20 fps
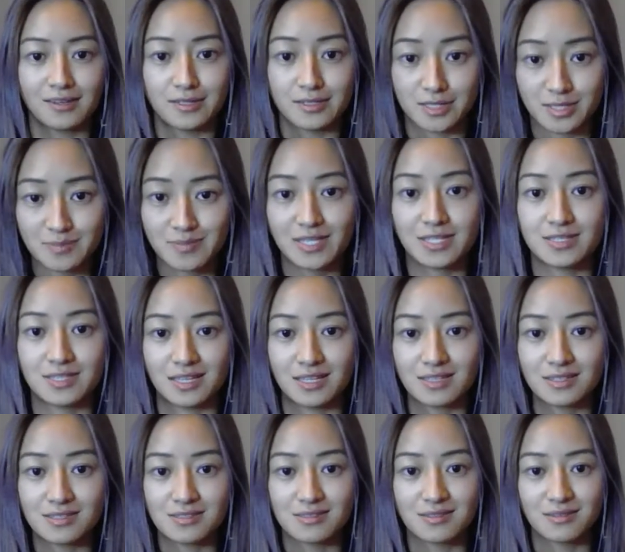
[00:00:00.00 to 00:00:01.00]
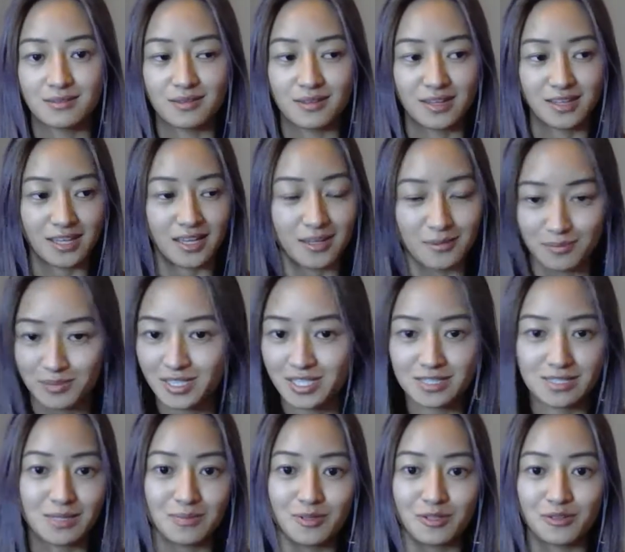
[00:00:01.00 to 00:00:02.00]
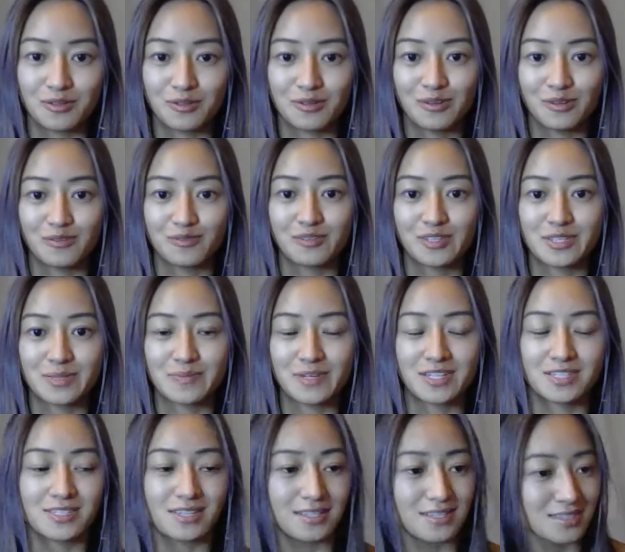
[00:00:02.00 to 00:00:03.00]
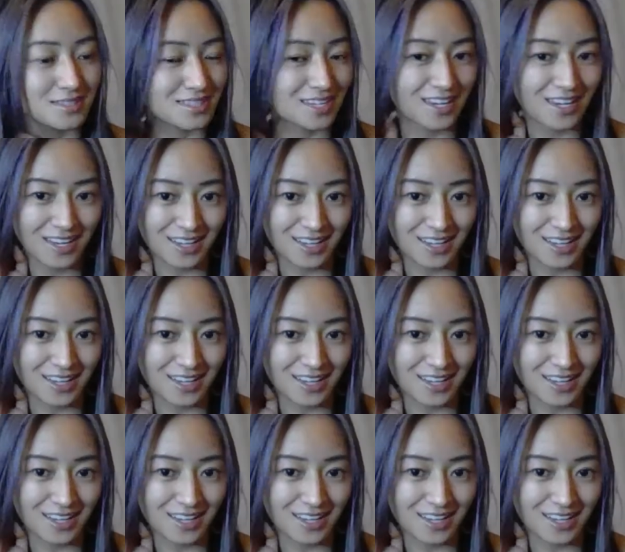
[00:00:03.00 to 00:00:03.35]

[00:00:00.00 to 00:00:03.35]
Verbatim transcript: Does this make sense? Again, please let me know if this makes sense.